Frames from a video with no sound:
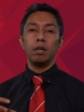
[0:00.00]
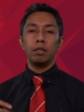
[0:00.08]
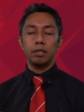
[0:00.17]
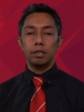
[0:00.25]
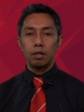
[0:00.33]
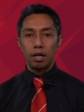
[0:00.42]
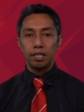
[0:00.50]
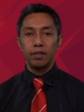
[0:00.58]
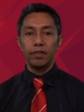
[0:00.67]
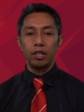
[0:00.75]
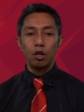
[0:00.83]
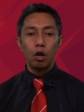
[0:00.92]

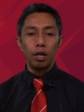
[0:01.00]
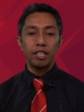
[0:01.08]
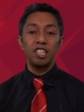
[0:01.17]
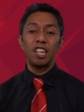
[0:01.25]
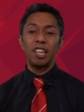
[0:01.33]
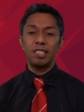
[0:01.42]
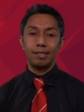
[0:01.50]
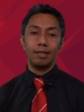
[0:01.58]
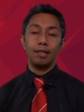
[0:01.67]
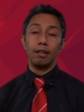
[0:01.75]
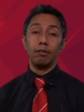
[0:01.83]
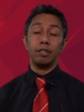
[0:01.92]
scientific knowledge is a
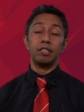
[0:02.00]
theory.